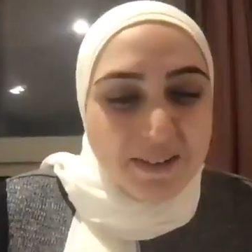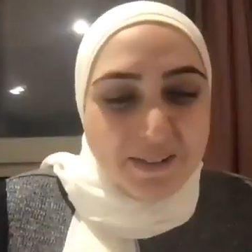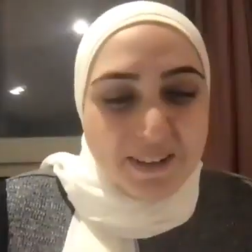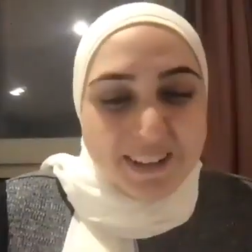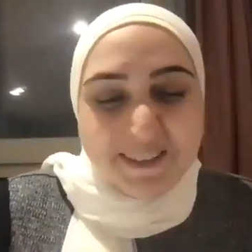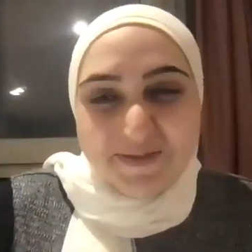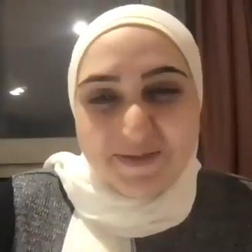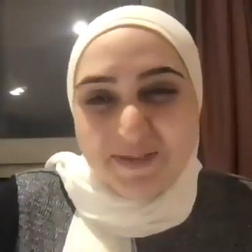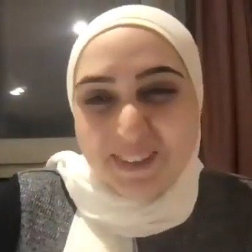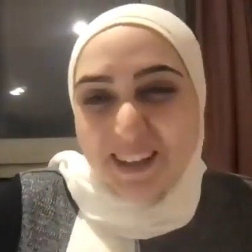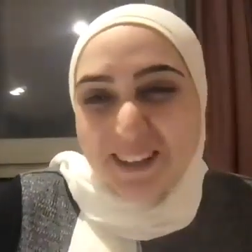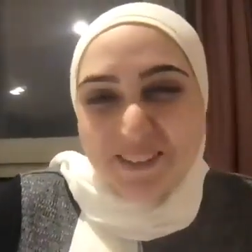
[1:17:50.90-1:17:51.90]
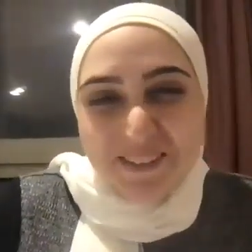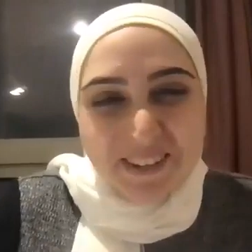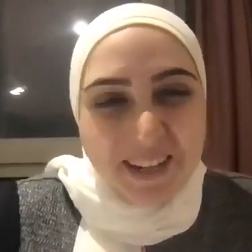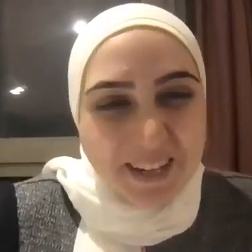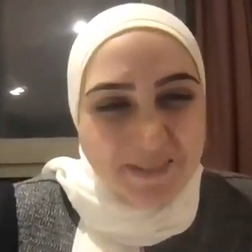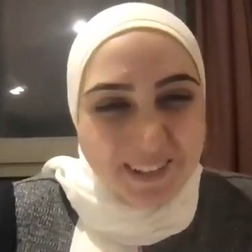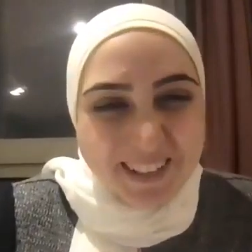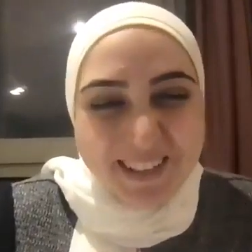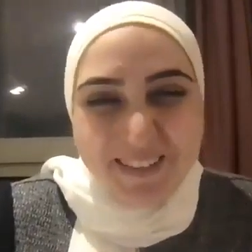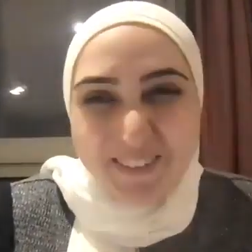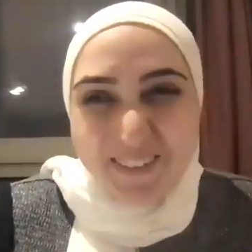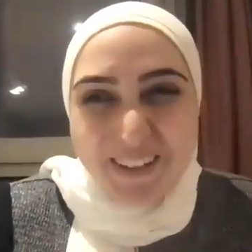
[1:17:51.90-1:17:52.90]
Well, thank you very
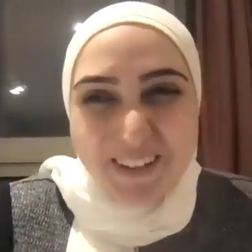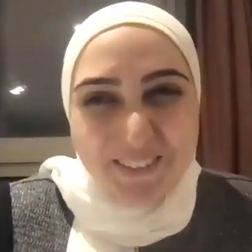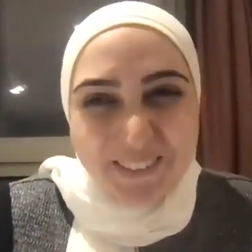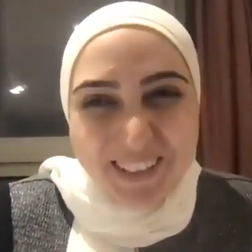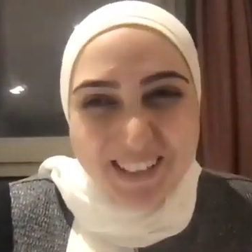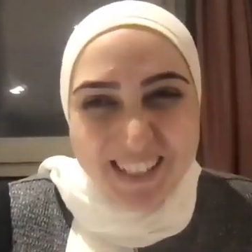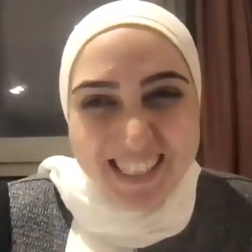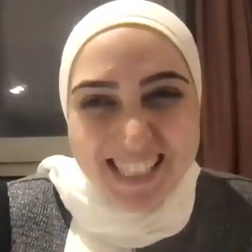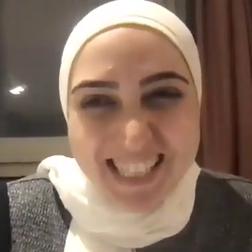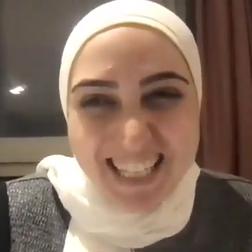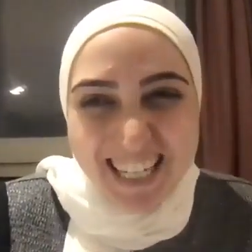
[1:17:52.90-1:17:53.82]
much for your patience.